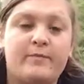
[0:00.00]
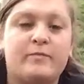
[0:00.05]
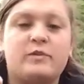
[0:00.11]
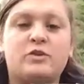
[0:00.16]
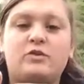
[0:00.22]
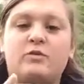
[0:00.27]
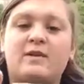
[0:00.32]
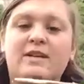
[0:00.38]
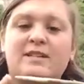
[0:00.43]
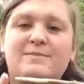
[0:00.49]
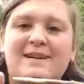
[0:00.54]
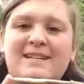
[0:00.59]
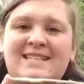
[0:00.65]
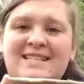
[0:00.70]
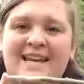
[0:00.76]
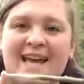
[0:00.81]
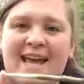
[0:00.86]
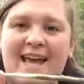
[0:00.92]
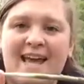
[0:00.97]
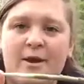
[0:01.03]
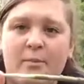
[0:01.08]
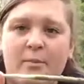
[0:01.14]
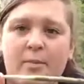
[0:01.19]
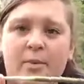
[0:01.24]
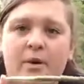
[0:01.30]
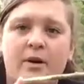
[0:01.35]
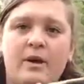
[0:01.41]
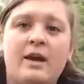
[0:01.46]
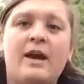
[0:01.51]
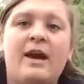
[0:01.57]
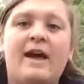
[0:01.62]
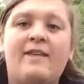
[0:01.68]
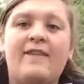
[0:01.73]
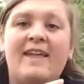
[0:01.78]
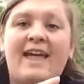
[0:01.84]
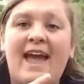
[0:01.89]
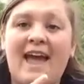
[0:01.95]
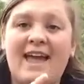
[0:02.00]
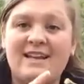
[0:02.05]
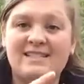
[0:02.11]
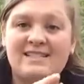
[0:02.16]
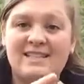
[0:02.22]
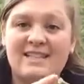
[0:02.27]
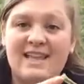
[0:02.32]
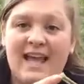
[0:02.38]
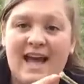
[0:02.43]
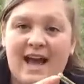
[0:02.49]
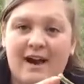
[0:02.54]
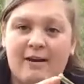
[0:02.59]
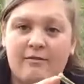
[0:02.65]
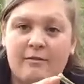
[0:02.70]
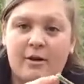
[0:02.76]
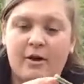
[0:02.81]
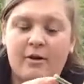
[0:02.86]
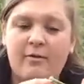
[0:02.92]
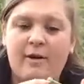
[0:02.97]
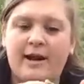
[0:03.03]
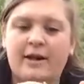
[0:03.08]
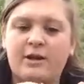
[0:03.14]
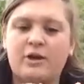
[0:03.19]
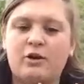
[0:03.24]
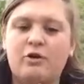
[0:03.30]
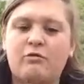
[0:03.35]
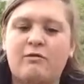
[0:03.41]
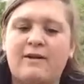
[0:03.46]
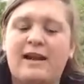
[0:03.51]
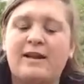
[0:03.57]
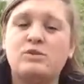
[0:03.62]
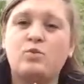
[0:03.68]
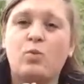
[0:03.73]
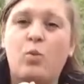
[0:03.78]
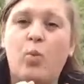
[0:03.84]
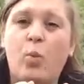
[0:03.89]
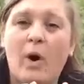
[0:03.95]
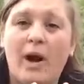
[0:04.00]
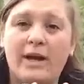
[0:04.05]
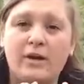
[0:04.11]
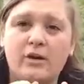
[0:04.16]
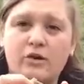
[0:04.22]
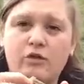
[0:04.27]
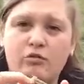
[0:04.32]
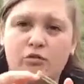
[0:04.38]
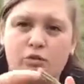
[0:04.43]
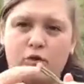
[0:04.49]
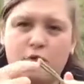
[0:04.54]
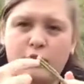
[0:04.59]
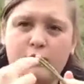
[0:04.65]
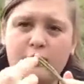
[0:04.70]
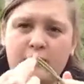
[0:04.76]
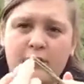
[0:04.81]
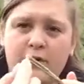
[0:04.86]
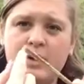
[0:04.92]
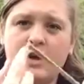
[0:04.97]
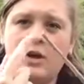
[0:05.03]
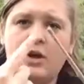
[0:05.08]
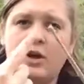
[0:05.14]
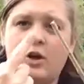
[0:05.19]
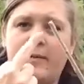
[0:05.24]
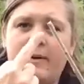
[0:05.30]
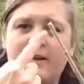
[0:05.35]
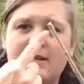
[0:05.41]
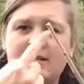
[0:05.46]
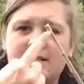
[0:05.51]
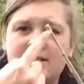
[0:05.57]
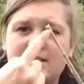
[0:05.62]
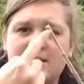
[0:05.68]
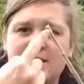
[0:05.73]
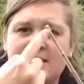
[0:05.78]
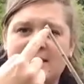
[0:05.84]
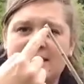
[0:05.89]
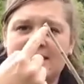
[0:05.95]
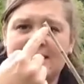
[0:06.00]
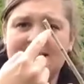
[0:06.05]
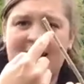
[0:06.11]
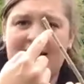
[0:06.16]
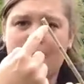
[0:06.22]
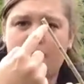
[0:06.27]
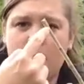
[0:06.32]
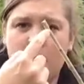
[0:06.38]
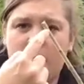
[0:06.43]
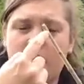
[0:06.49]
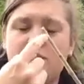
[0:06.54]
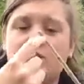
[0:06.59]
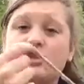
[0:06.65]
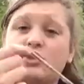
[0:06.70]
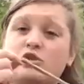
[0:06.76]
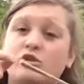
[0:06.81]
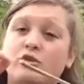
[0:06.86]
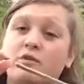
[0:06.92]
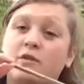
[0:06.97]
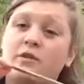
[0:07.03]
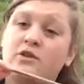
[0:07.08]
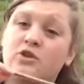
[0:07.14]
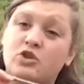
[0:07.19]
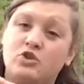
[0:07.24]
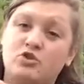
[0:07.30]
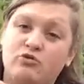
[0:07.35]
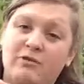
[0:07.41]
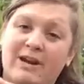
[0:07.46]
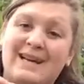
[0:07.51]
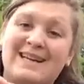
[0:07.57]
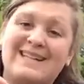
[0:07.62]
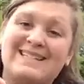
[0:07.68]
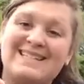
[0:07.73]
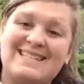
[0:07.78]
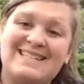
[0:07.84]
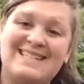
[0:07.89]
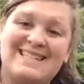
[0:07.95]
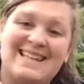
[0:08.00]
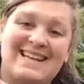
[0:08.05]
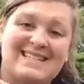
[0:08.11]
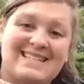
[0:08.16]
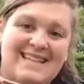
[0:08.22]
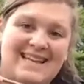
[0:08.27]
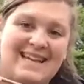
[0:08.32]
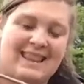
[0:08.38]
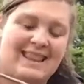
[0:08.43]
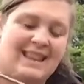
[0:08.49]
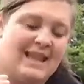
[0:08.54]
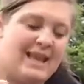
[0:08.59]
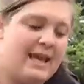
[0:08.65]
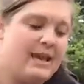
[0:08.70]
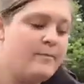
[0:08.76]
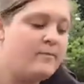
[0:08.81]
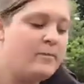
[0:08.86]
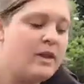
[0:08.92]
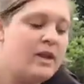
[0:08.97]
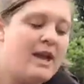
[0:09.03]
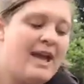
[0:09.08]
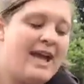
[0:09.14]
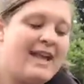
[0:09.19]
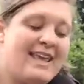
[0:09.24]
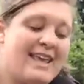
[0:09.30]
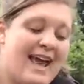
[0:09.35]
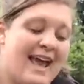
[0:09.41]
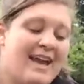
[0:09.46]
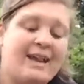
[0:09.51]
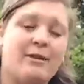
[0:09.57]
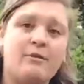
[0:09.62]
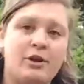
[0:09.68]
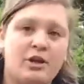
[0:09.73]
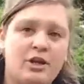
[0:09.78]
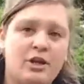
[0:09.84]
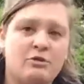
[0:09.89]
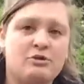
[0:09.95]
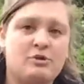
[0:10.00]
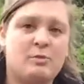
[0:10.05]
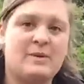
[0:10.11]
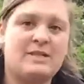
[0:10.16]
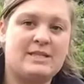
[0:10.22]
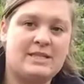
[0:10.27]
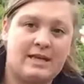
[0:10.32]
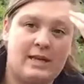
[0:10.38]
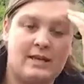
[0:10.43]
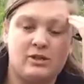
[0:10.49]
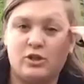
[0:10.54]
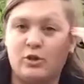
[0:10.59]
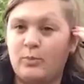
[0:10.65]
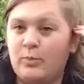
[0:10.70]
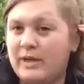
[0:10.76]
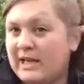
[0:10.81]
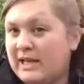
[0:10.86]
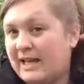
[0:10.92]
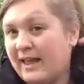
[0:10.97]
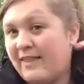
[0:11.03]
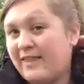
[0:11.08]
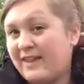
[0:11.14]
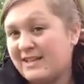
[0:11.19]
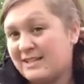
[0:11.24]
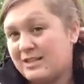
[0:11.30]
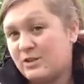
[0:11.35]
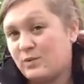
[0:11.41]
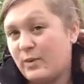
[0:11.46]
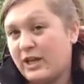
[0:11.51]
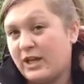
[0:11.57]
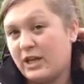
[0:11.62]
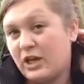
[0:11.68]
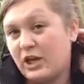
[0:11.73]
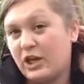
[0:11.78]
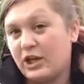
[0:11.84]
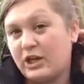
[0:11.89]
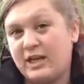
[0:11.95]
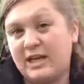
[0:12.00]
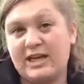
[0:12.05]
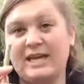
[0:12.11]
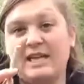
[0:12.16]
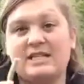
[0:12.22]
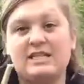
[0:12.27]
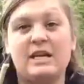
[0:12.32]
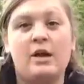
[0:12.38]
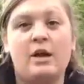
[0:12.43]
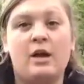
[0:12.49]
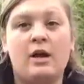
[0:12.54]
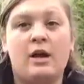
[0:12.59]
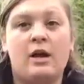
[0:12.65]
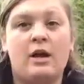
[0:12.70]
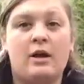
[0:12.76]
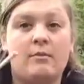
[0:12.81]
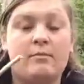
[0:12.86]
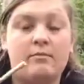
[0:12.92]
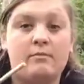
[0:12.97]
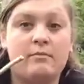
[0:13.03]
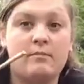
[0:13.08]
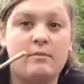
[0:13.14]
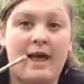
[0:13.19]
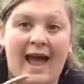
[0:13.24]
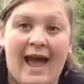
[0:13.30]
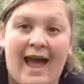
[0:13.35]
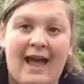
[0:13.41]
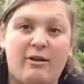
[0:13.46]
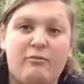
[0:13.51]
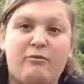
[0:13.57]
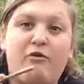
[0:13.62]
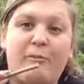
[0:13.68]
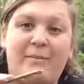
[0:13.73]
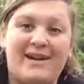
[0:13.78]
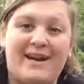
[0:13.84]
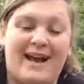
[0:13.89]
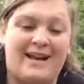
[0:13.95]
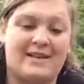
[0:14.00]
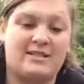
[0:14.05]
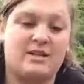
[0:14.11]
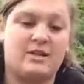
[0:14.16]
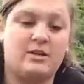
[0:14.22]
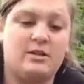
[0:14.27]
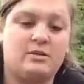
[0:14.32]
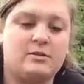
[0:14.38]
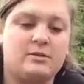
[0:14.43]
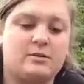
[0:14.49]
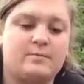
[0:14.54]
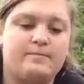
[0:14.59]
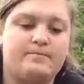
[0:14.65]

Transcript: So there's my tip. At the end of the arrow, I'm going to create one groove going downwards so the string can sit in there. Again, I'm going to use the potato peeler. This is where you're going to need help from an adult.